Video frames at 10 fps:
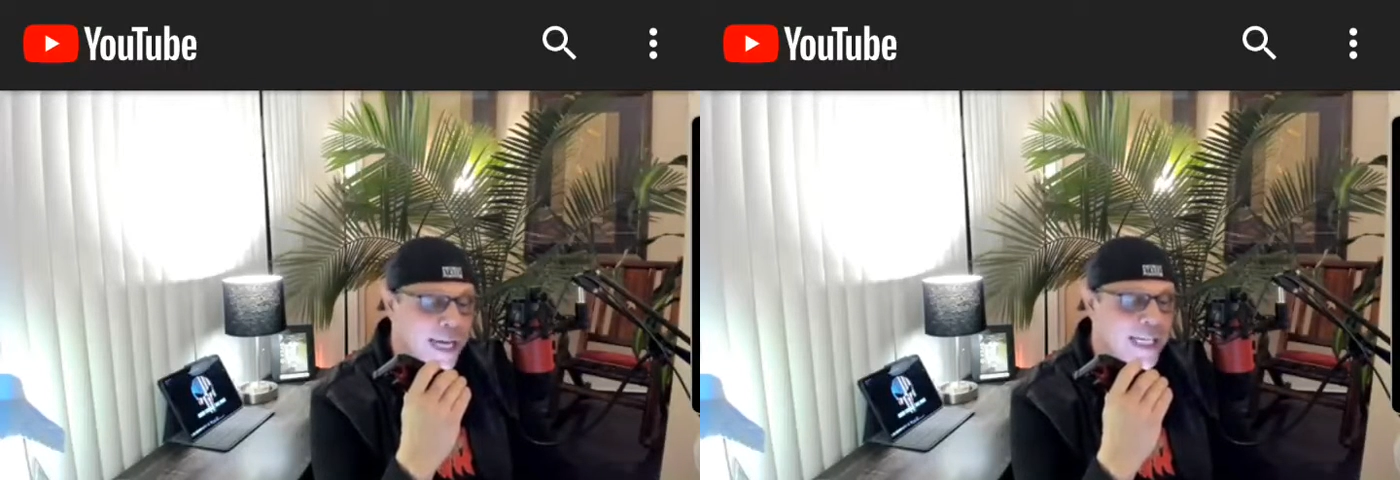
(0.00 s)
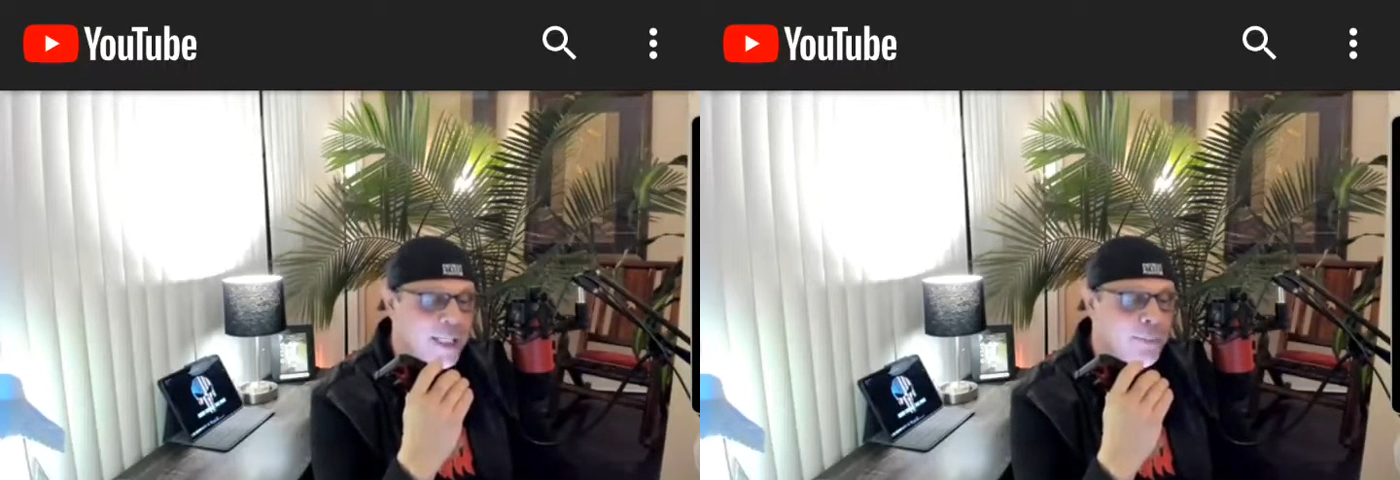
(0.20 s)

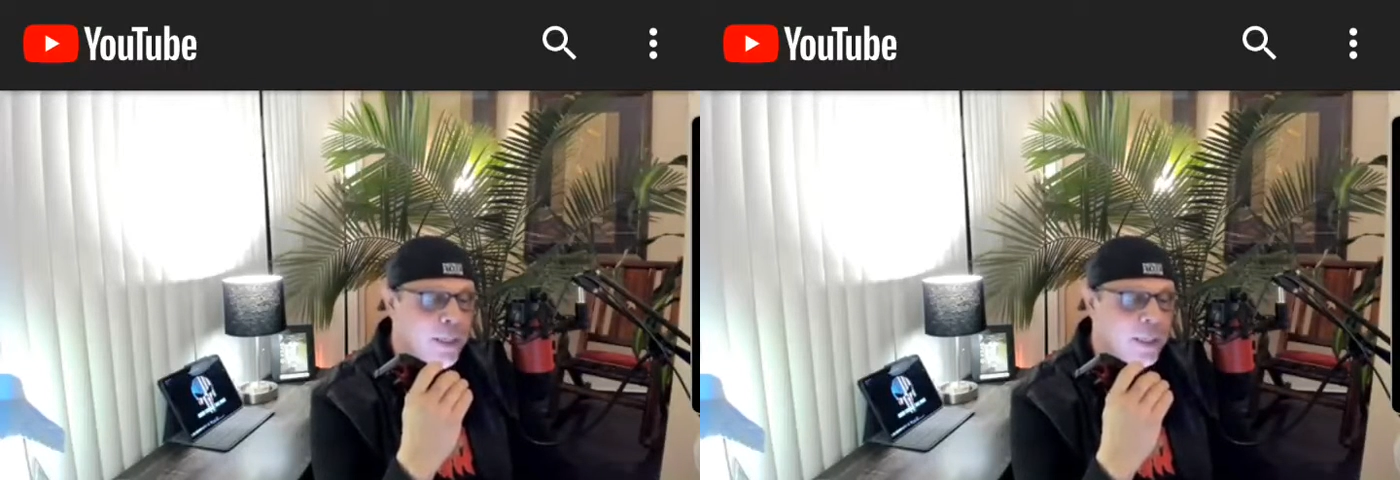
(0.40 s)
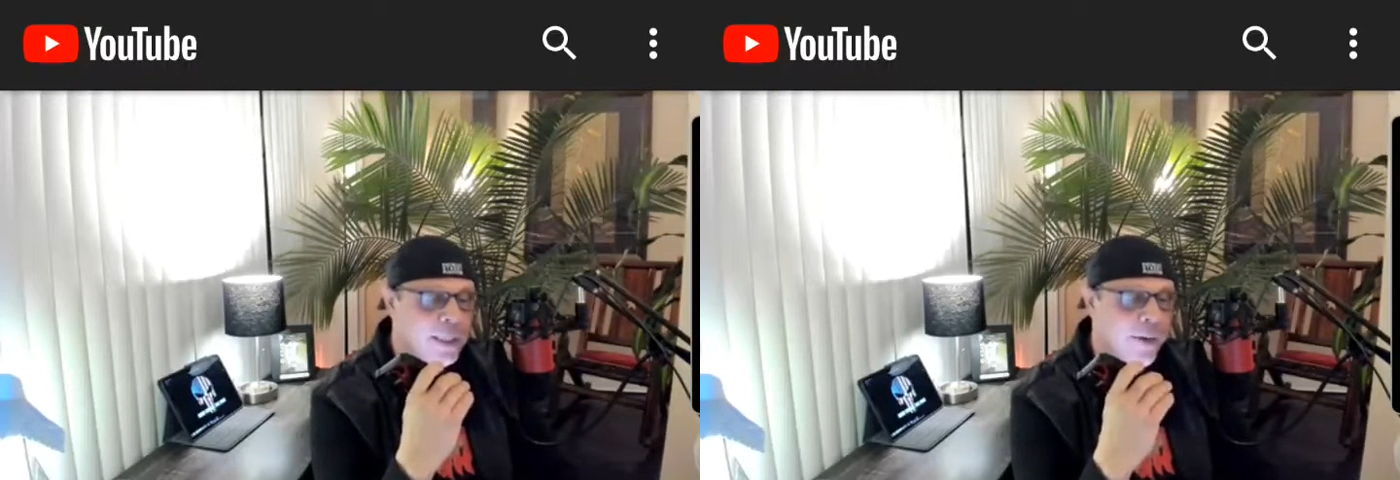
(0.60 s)

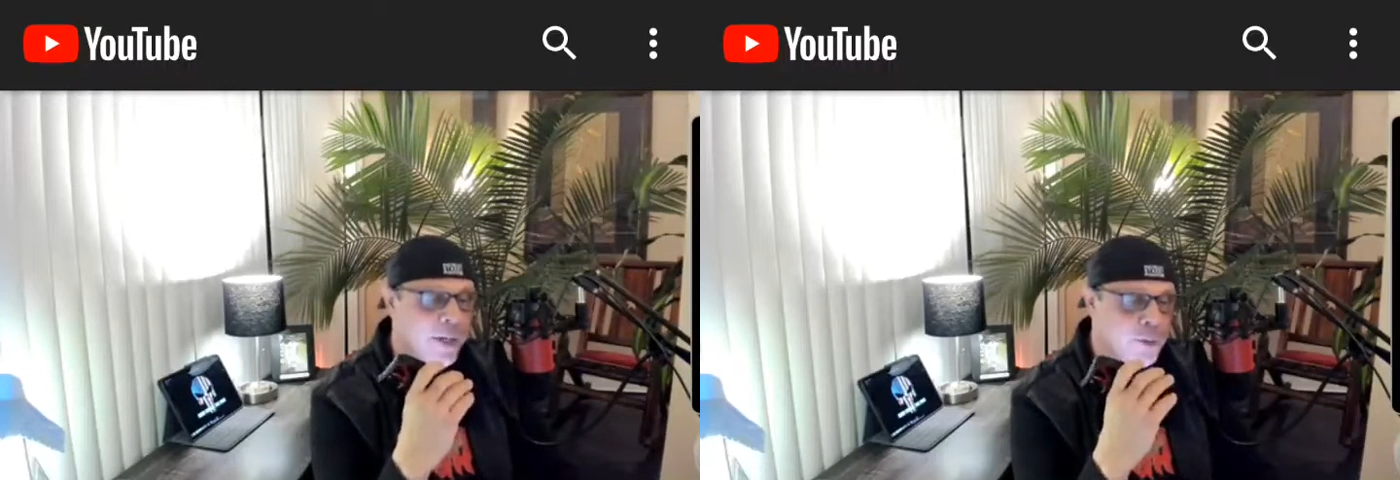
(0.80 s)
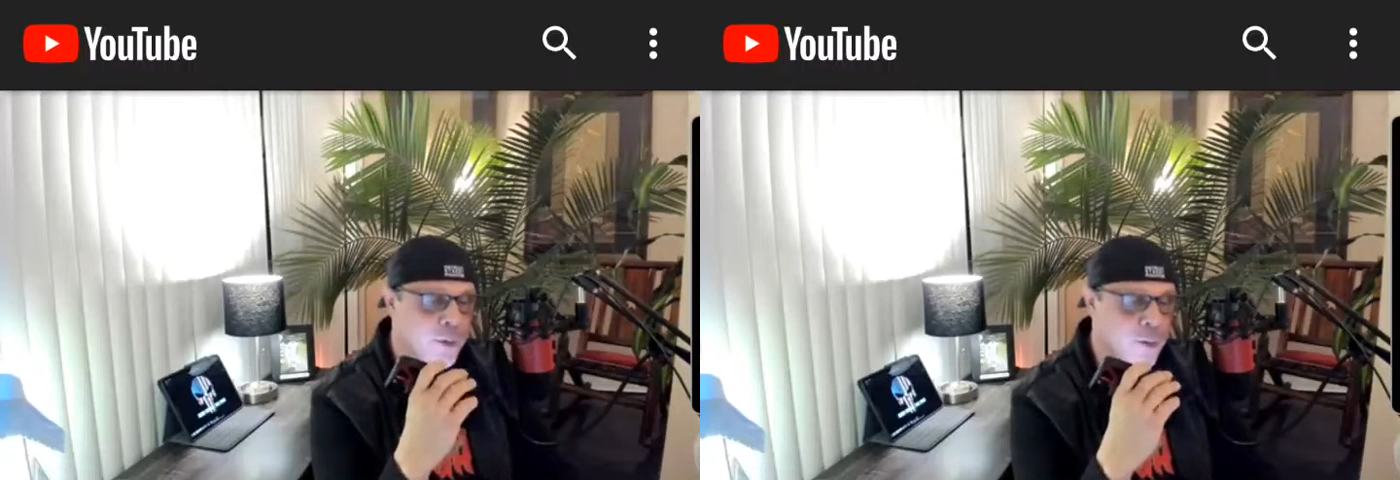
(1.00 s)
Chinese
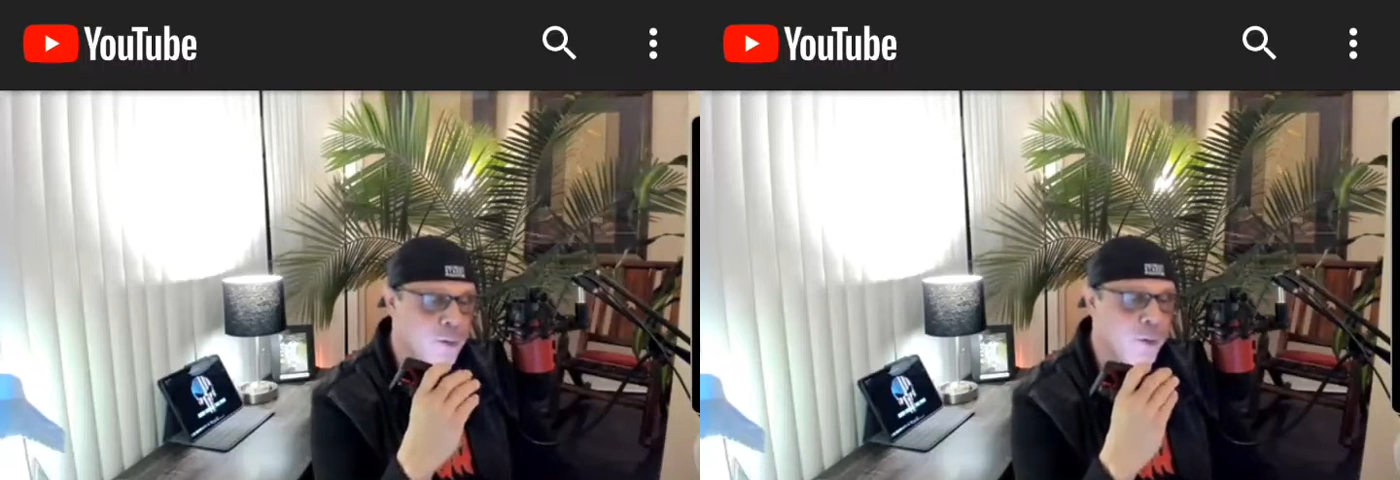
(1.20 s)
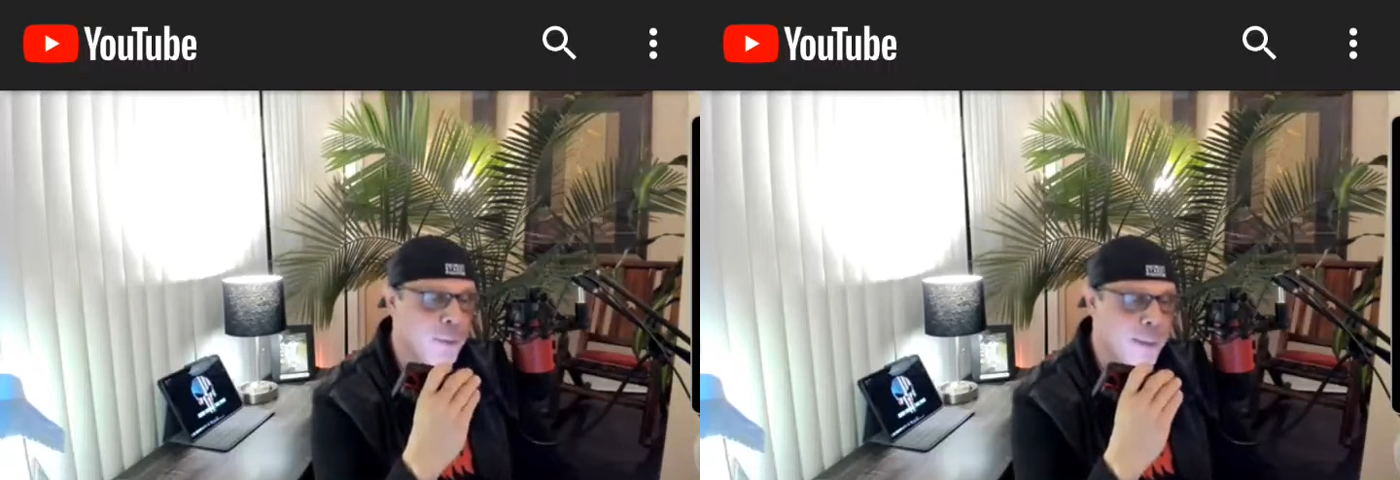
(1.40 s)
Military
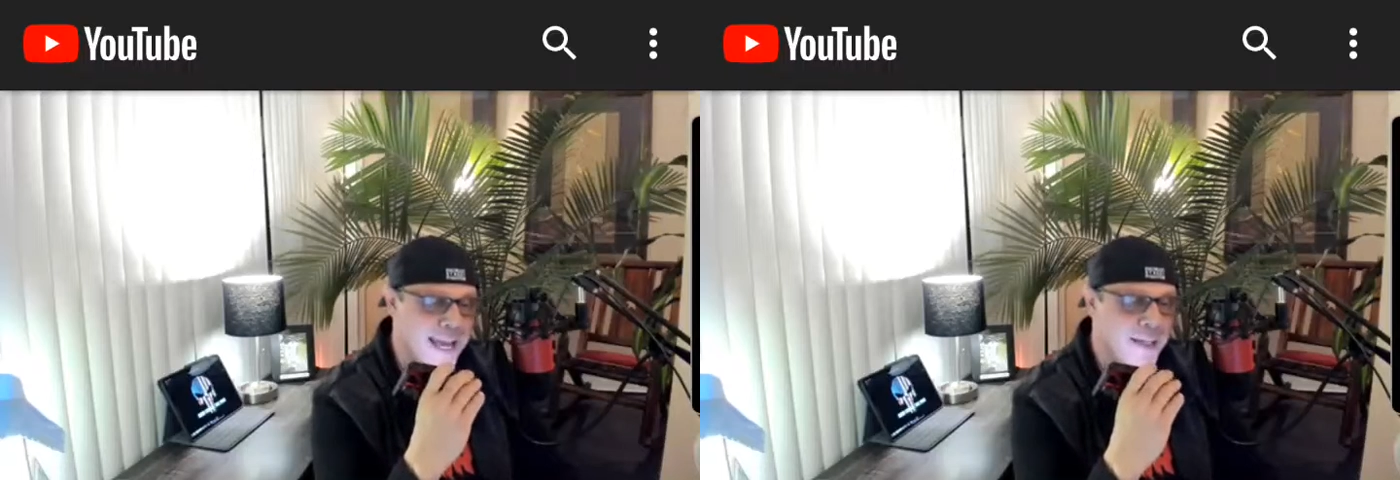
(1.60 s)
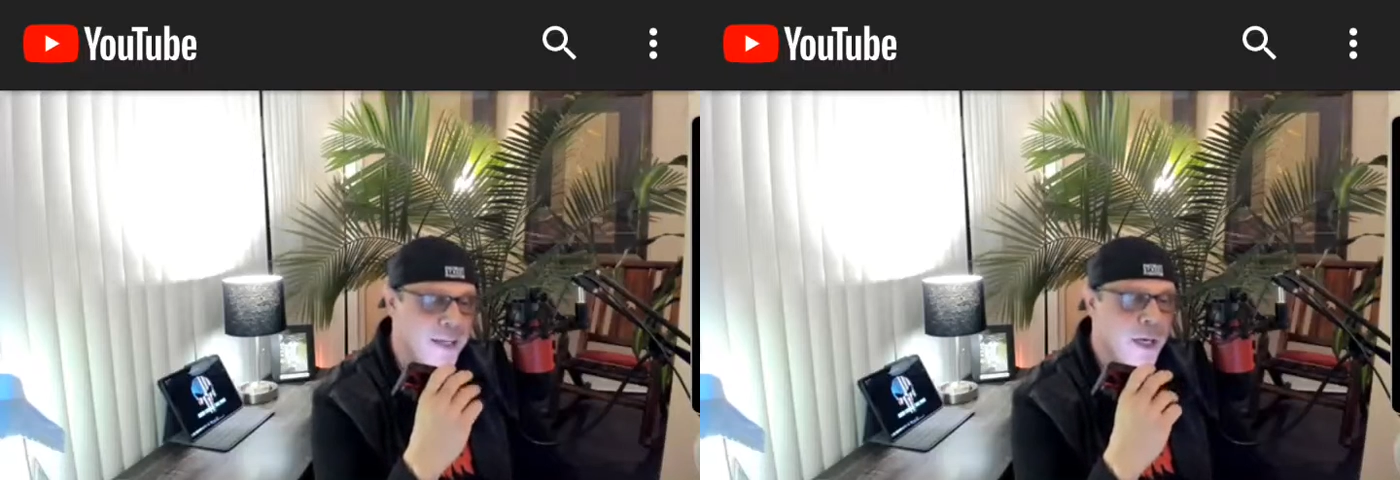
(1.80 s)
Structural
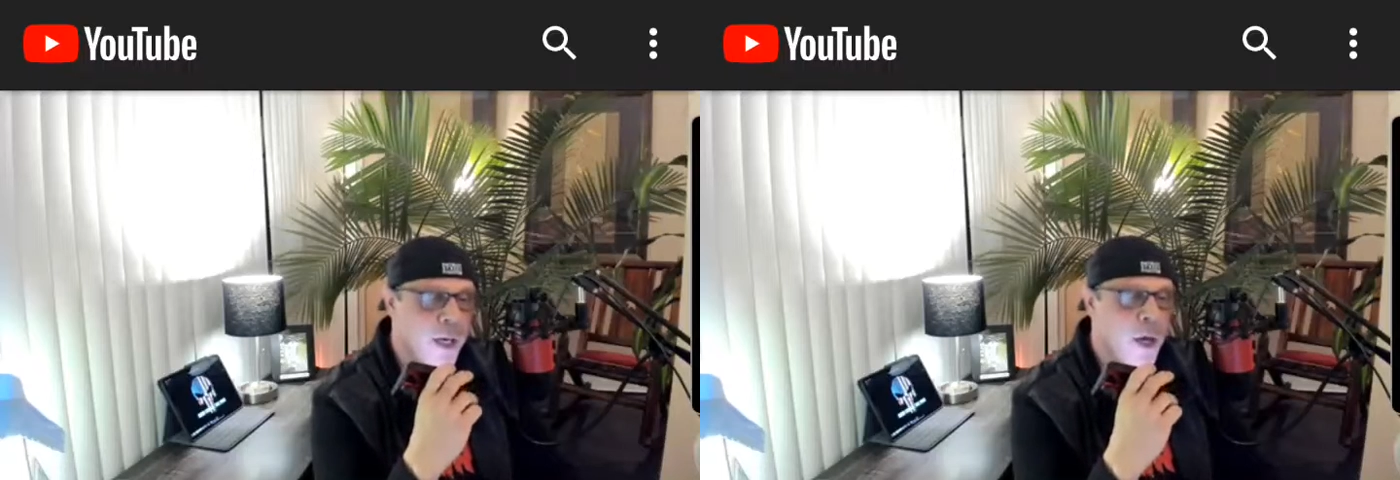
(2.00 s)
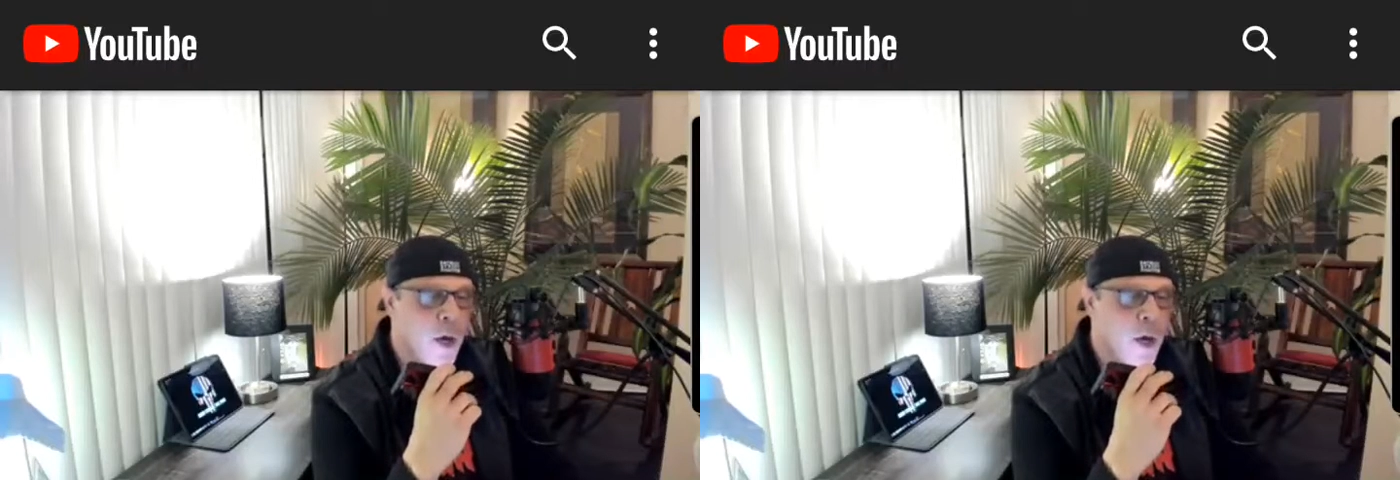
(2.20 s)
Command.